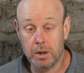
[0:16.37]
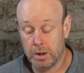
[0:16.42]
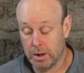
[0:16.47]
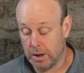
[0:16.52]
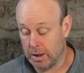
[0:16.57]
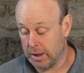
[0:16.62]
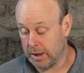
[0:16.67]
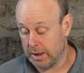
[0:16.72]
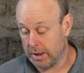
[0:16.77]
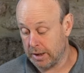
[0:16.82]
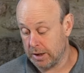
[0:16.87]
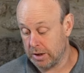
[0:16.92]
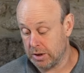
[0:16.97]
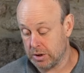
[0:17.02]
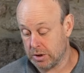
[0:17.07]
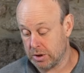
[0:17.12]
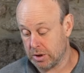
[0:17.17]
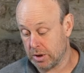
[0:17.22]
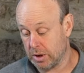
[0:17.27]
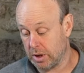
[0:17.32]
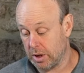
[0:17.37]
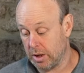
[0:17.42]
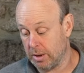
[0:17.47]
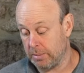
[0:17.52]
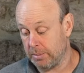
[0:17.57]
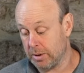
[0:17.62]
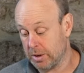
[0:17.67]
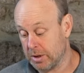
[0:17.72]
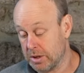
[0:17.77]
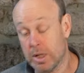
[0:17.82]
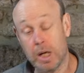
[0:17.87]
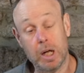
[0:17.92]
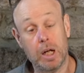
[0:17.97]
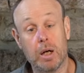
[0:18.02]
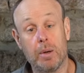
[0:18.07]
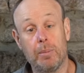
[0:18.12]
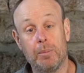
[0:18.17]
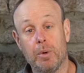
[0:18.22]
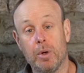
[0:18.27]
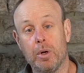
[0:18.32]
and I'm going to say
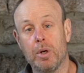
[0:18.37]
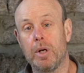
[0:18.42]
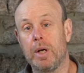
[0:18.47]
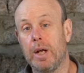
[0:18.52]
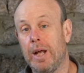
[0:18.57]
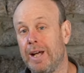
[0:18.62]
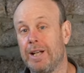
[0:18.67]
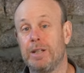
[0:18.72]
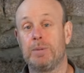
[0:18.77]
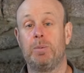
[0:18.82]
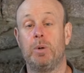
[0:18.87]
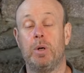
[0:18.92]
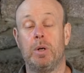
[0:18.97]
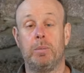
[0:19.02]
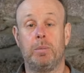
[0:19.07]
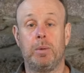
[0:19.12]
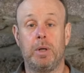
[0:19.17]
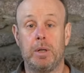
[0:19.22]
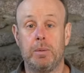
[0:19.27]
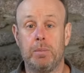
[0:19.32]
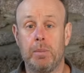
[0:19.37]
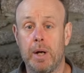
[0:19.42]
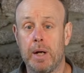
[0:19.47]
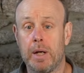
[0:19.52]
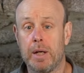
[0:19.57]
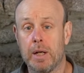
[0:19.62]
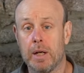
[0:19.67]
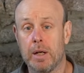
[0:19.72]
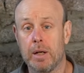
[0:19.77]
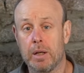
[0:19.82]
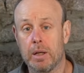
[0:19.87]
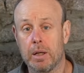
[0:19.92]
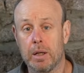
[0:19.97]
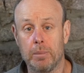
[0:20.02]
I'm not an expert mead maker,